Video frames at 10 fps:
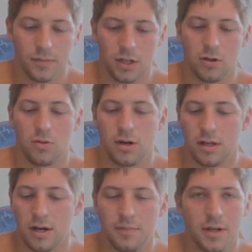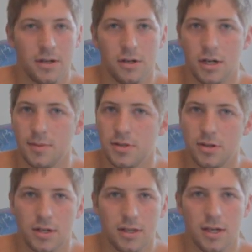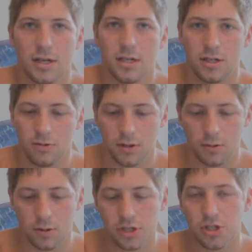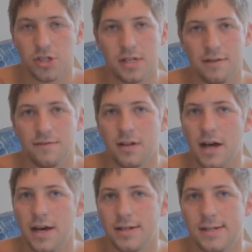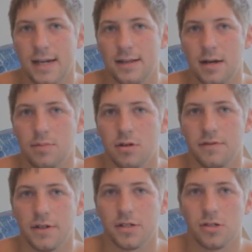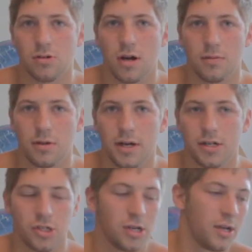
You don't want a lot of bend in your hips or anything. You really want to just stay flat and stay in that perfect straddle planche.